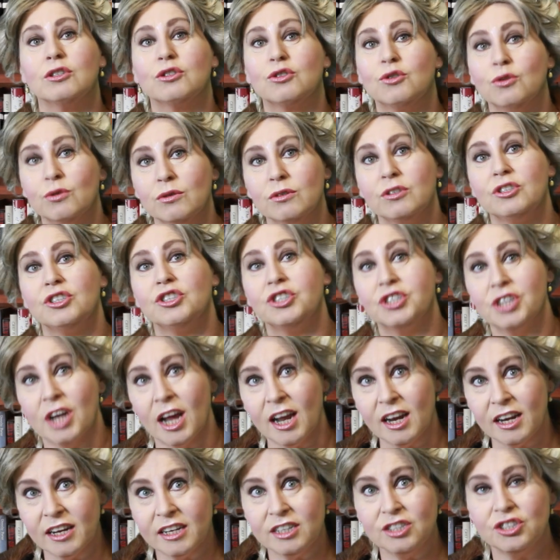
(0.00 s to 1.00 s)
to
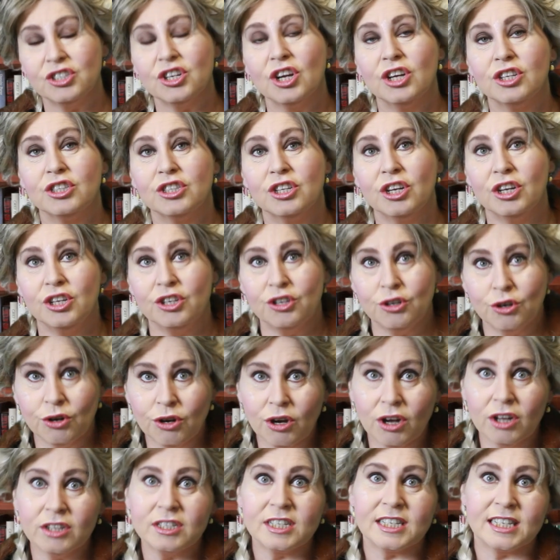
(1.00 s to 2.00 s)
challenge the
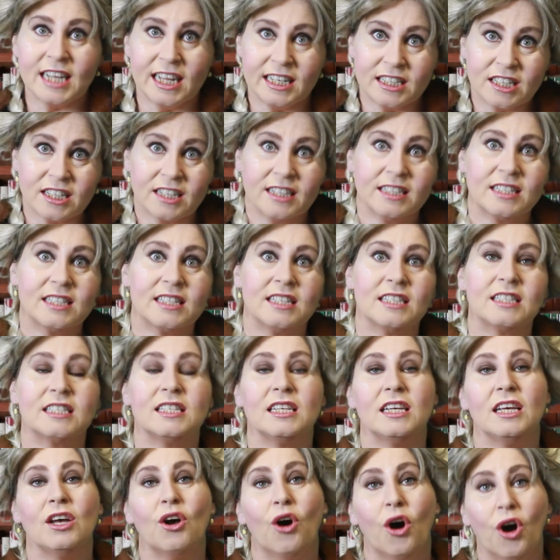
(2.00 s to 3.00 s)

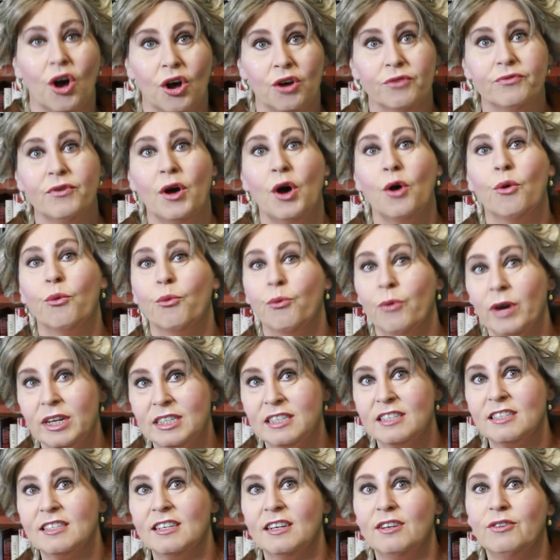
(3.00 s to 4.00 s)
Eurocentricity of
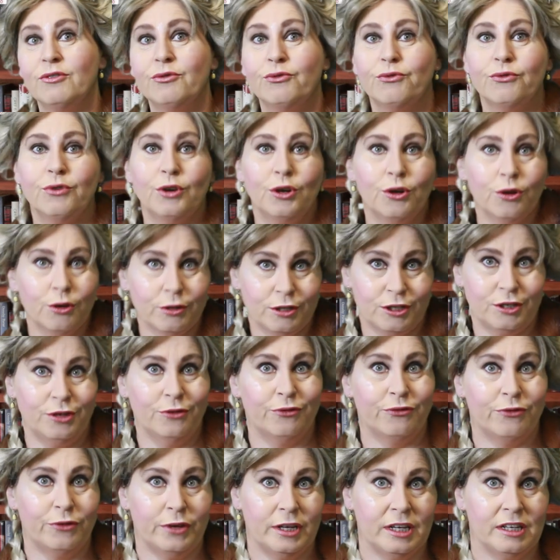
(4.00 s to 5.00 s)
Western
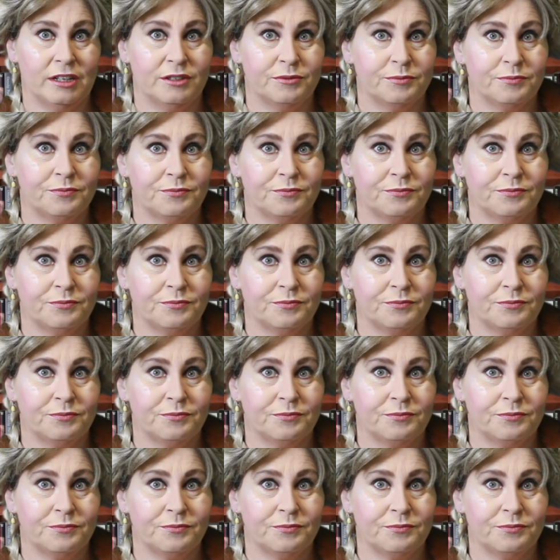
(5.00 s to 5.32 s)
philosophy.